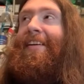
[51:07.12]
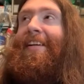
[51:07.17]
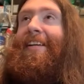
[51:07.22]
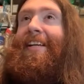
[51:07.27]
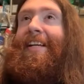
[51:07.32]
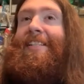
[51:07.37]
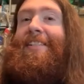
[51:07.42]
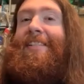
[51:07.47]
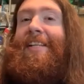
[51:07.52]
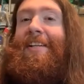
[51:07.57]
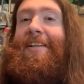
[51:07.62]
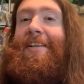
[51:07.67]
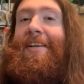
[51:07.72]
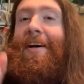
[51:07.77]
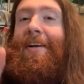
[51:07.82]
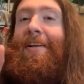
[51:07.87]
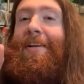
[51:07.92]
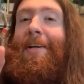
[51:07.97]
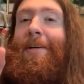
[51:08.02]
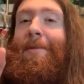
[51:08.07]
he said he
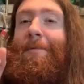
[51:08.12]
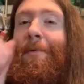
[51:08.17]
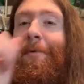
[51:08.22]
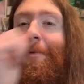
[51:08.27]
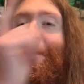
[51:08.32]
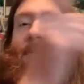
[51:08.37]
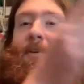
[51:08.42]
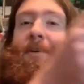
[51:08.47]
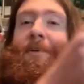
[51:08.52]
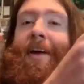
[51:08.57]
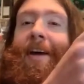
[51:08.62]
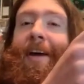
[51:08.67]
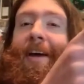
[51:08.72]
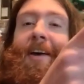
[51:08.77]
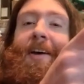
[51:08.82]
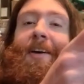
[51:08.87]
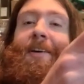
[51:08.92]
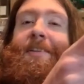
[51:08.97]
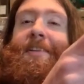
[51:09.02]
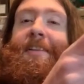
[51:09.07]
got up, went through the
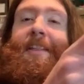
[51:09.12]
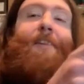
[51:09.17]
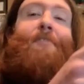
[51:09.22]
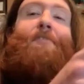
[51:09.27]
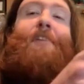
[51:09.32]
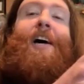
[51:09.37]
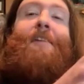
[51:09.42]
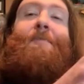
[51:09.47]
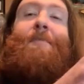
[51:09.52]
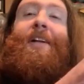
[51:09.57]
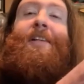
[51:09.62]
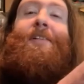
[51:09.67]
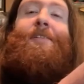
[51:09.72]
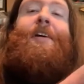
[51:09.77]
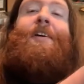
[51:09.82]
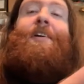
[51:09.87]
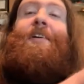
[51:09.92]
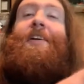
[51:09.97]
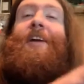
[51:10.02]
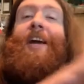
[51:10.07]
house, then like five minutes
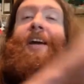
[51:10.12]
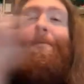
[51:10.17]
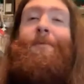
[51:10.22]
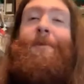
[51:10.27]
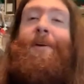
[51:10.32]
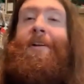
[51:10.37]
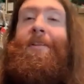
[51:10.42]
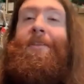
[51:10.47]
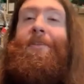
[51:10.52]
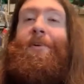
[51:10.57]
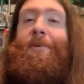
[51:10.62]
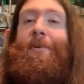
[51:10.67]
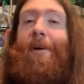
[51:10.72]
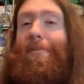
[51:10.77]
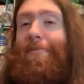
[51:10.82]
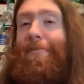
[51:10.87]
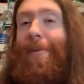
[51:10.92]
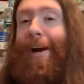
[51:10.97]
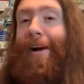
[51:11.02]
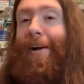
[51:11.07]
later he came running through on
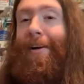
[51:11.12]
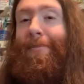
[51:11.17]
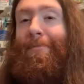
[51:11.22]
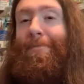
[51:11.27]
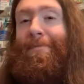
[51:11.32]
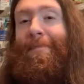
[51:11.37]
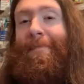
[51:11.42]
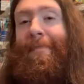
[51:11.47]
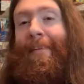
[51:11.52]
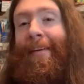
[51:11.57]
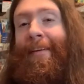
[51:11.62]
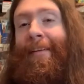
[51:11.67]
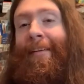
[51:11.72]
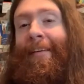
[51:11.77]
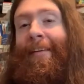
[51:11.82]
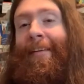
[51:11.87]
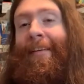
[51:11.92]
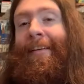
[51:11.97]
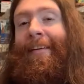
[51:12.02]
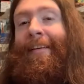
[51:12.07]
fire.
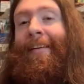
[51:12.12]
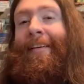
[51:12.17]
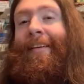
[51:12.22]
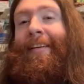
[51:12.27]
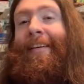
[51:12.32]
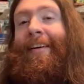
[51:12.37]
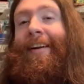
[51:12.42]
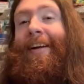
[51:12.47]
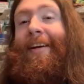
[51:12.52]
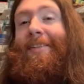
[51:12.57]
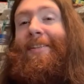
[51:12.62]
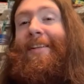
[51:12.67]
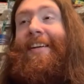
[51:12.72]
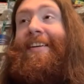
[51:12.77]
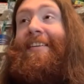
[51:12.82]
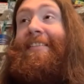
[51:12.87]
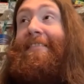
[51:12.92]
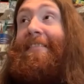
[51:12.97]
I was like,